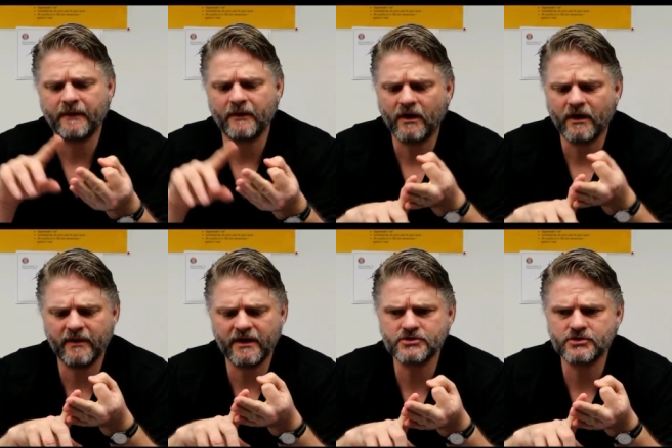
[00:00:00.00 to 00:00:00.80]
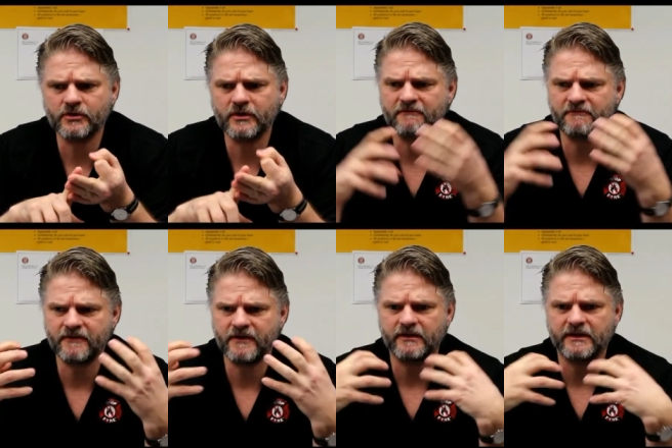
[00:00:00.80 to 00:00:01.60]
they want to make sure and
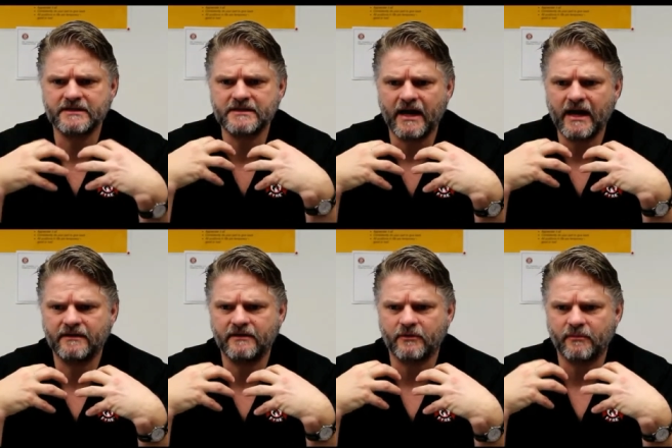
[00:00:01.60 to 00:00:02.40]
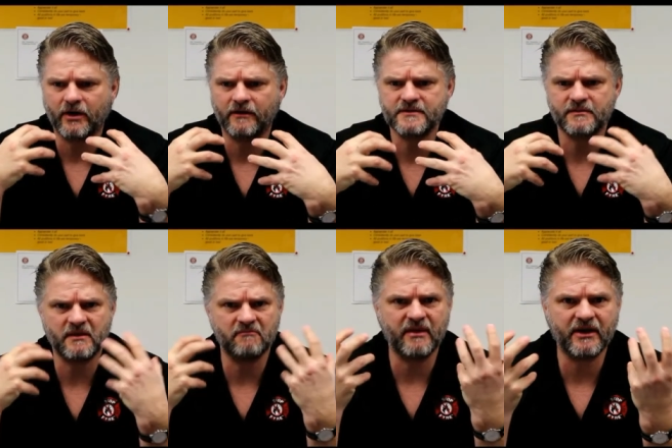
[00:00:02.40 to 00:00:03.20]
feel inside that they're part of
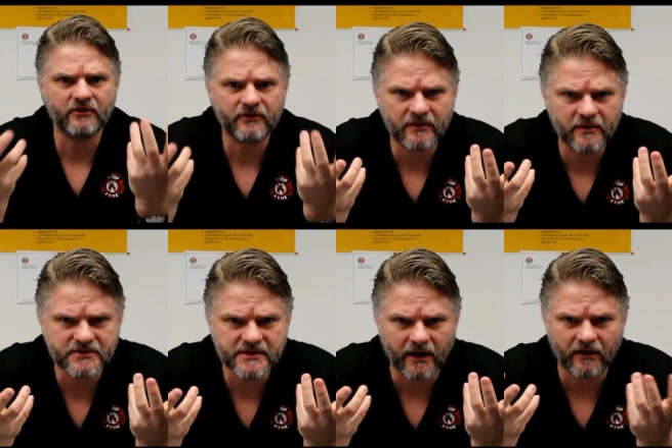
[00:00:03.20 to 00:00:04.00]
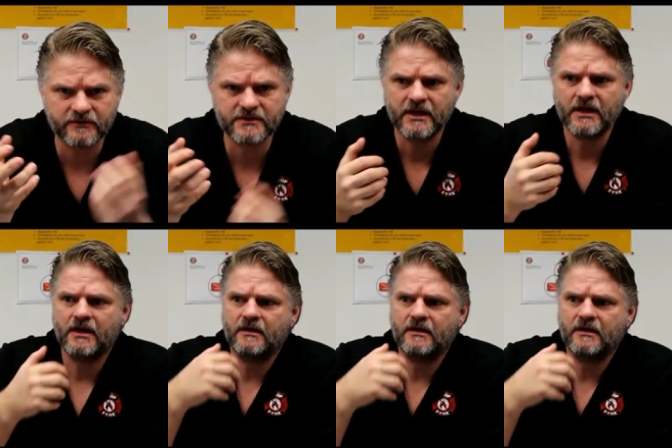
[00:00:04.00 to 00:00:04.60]
something bigger than themselves,